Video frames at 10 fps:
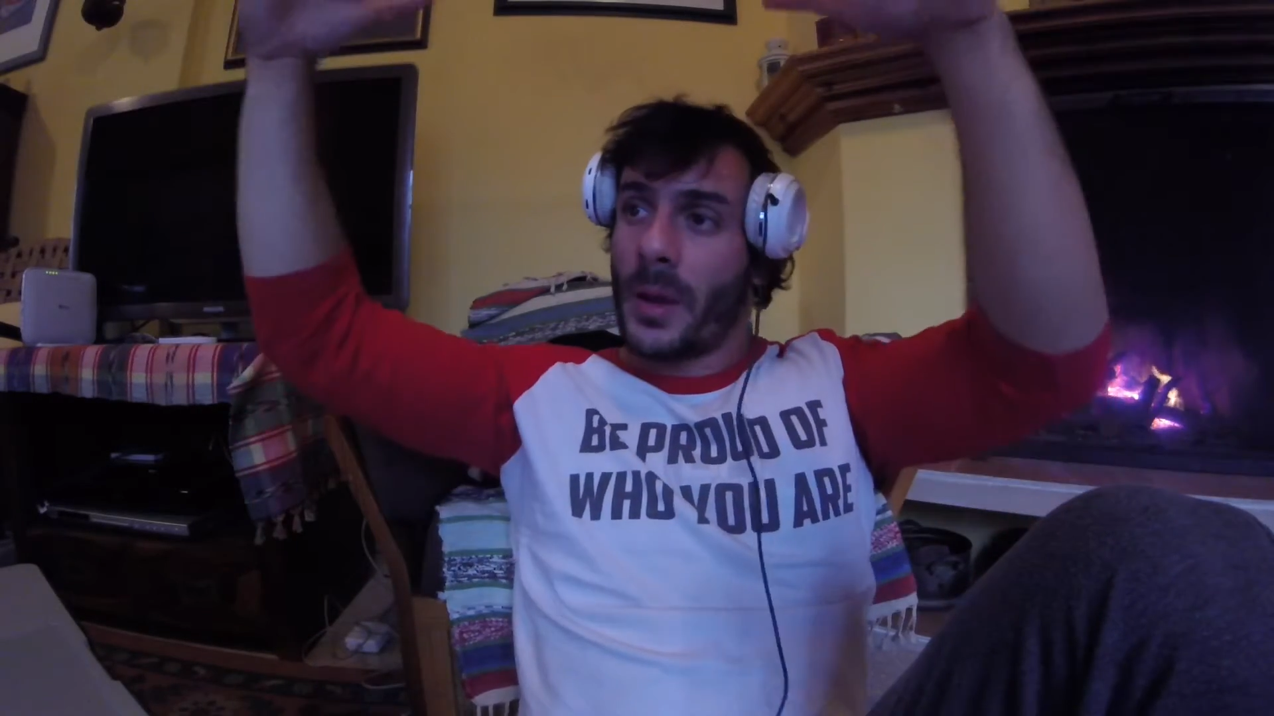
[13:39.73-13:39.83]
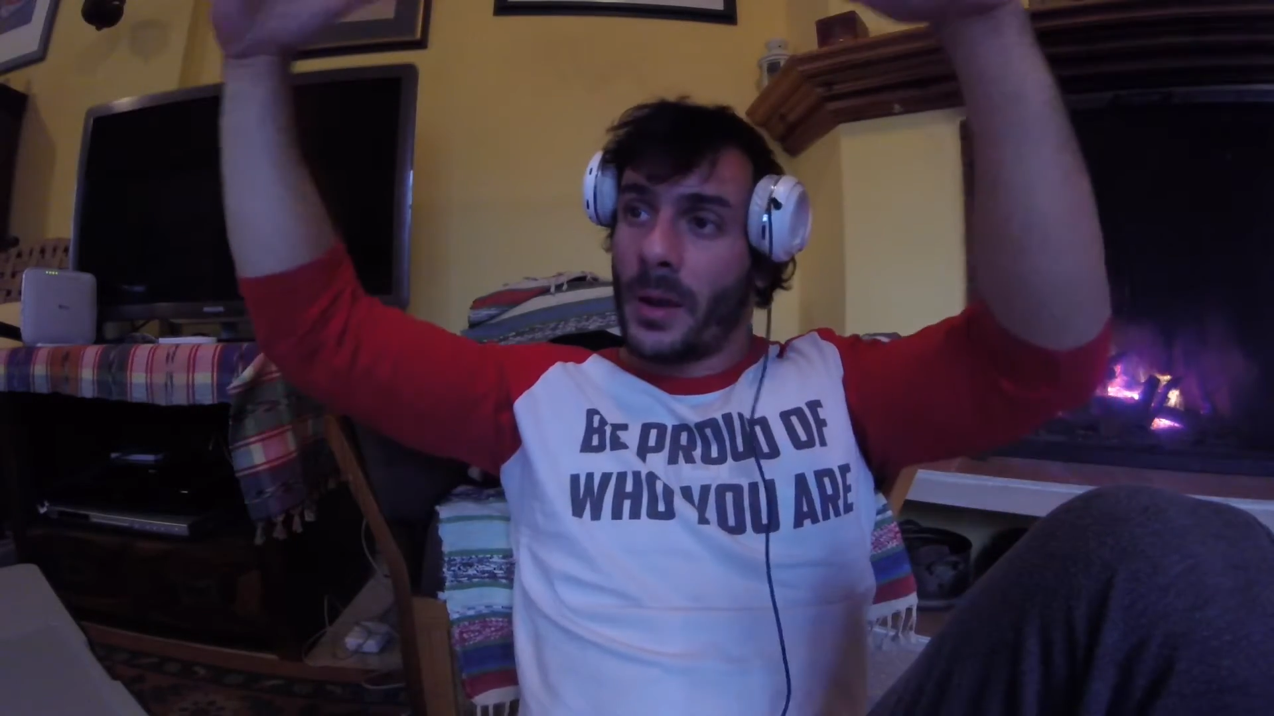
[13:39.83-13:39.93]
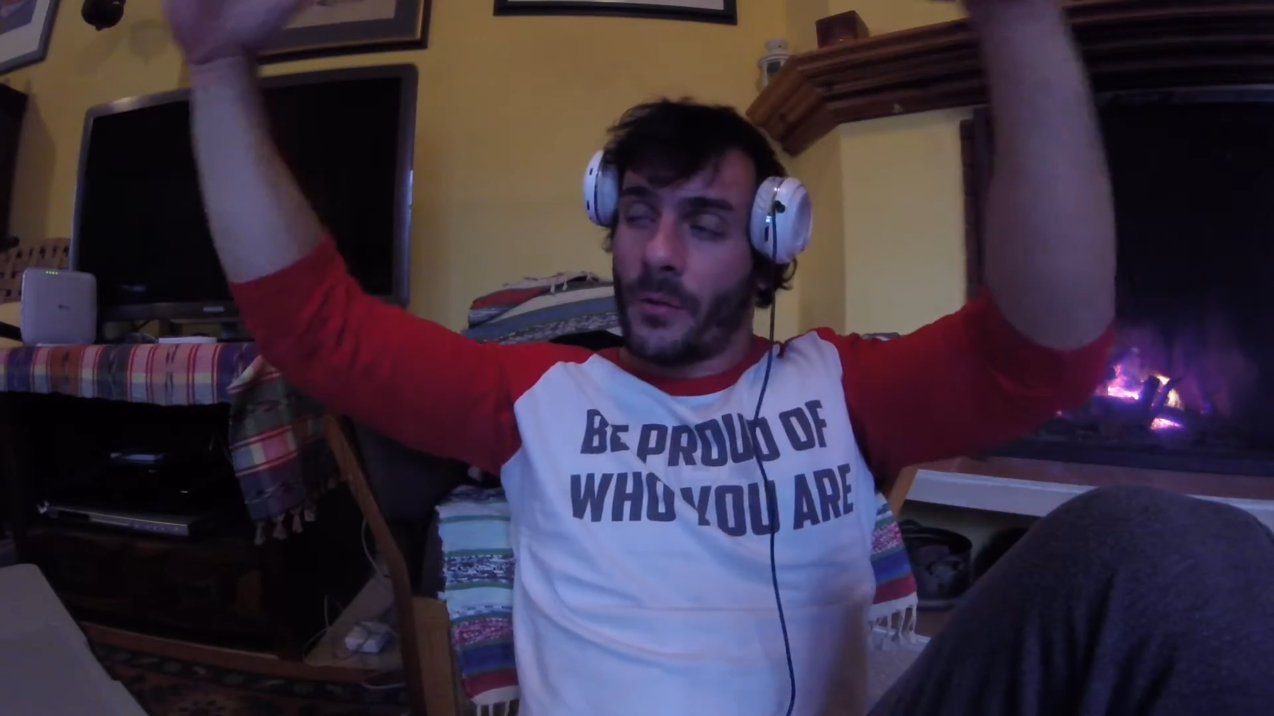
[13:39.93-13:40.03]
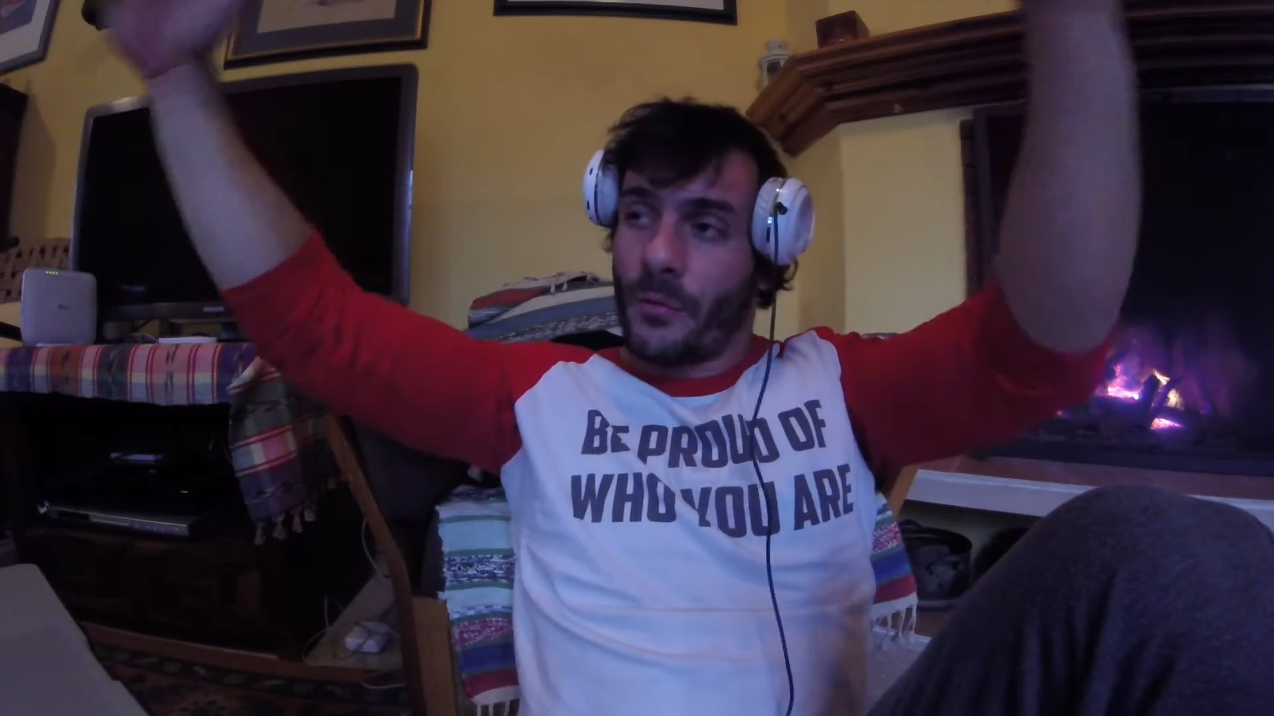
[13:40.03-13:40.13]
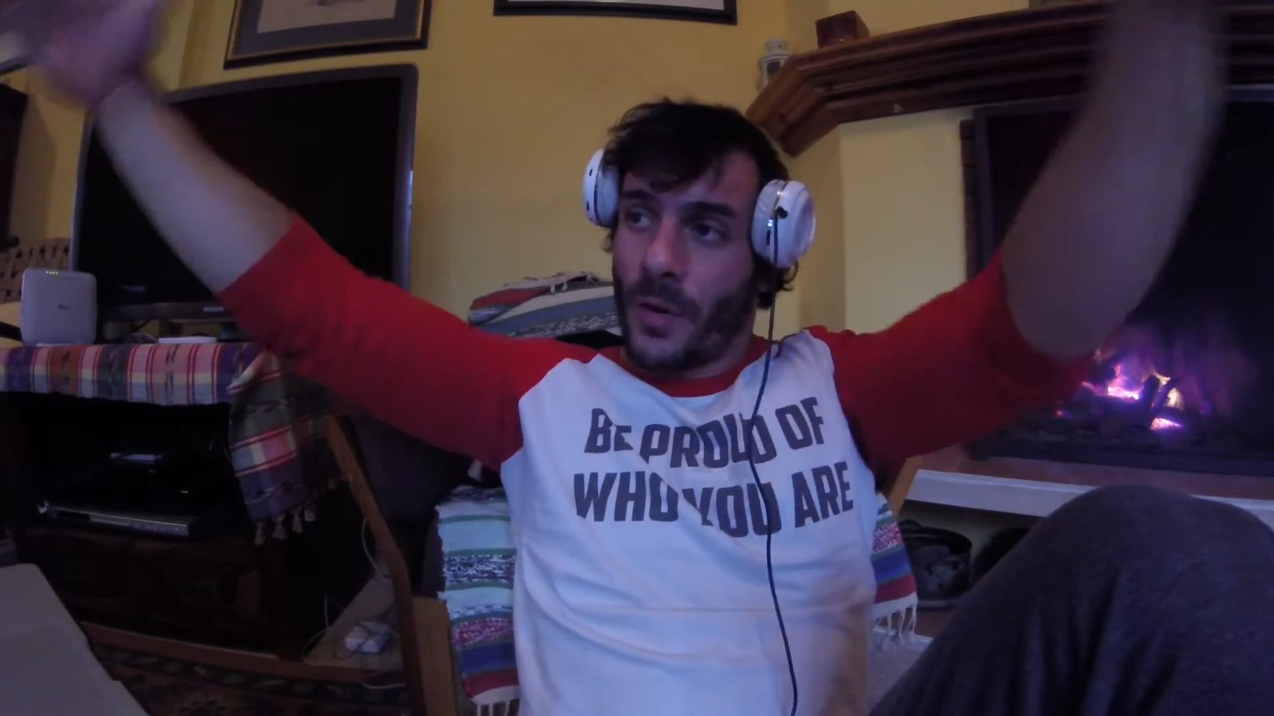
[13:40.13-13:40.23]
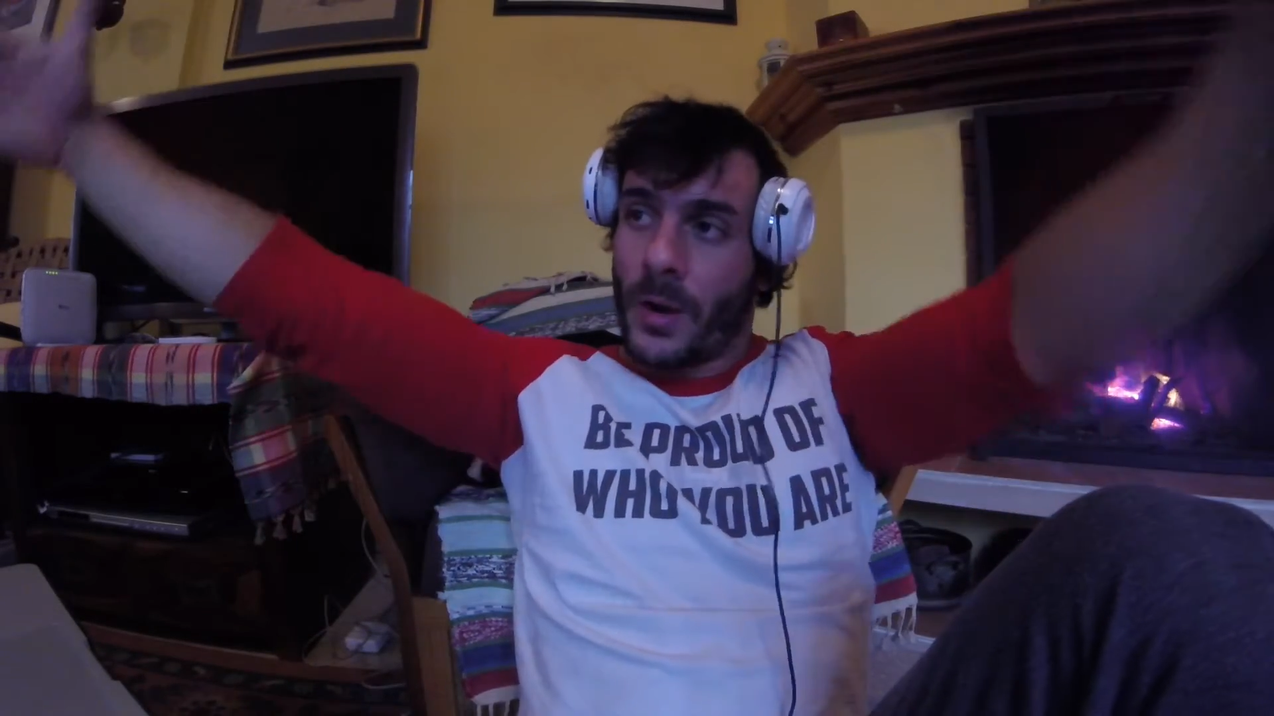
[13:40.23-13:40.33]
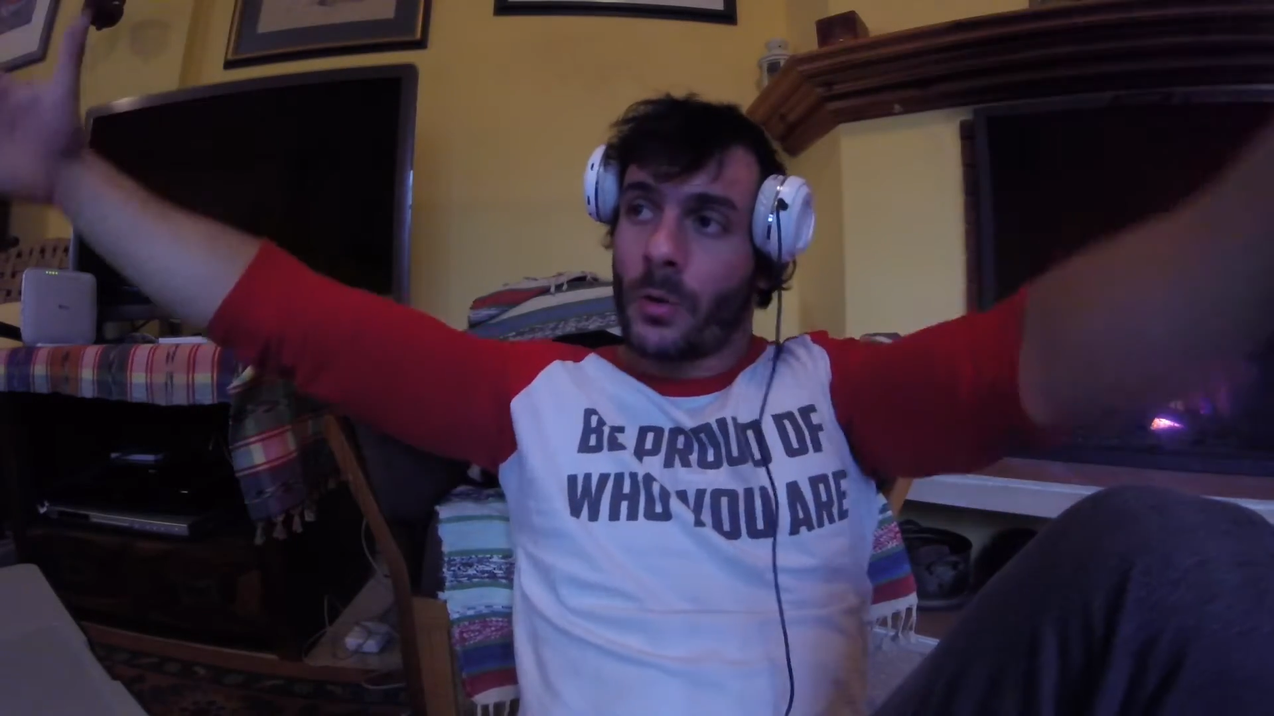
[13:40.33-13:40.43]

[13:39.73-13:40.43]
and find